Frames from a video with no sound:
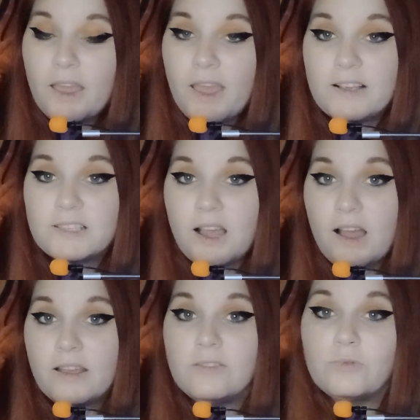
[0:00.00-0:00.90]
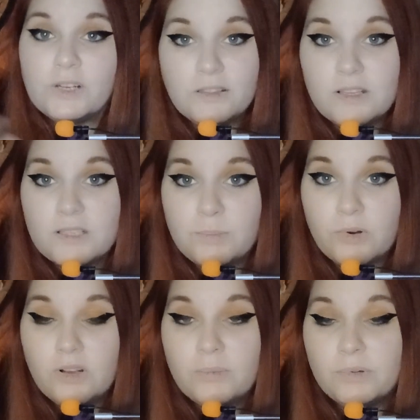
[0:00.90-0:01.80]
as I read this
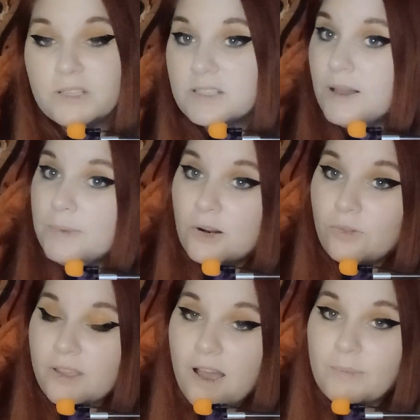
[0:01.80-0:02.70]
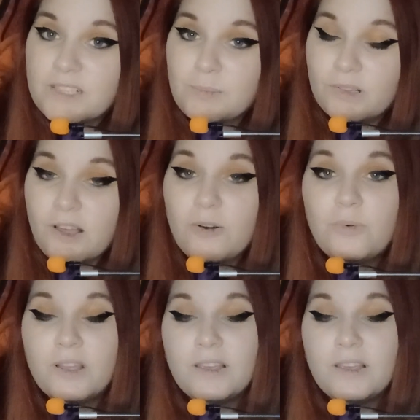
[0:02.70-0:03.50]
book, please let me know in the comments below.